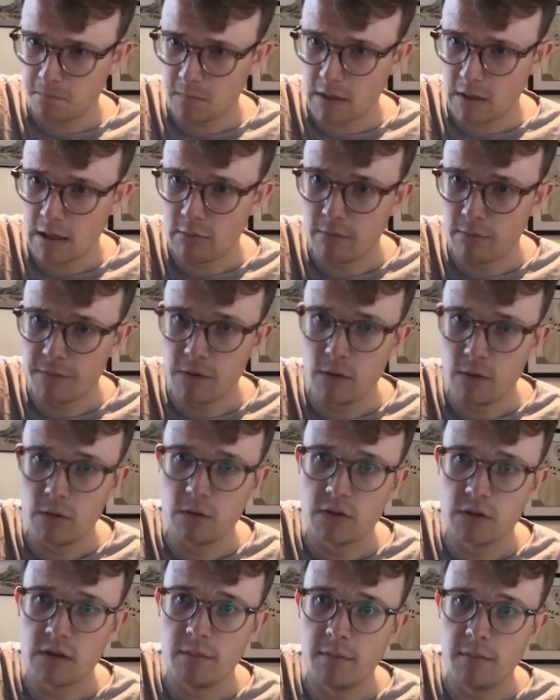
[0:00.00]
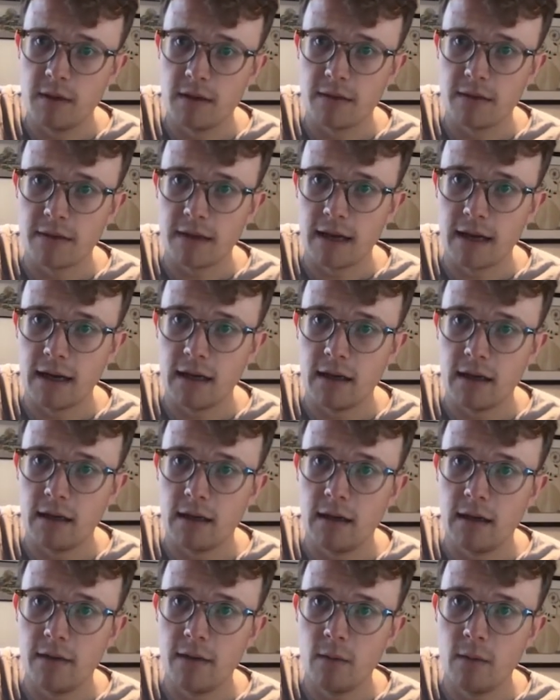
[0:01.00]
review, submit that.
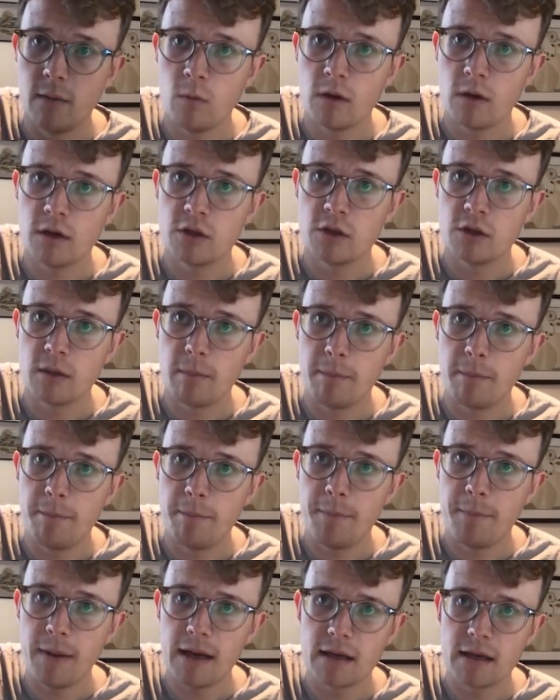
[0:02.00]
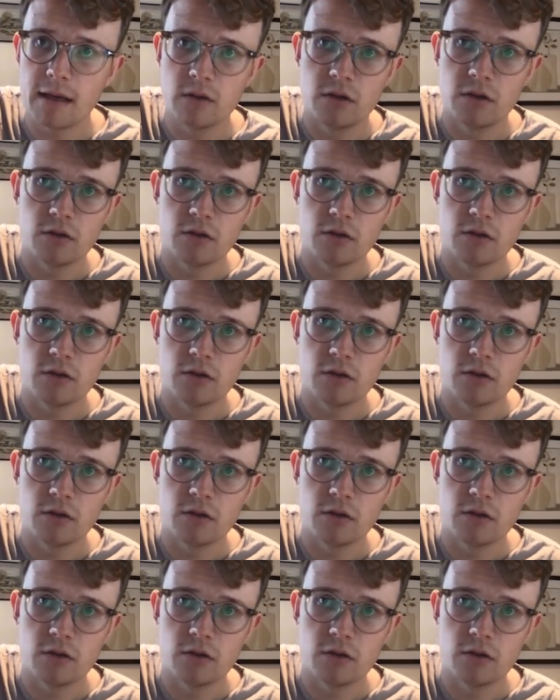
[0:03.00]
And then when I jump back into the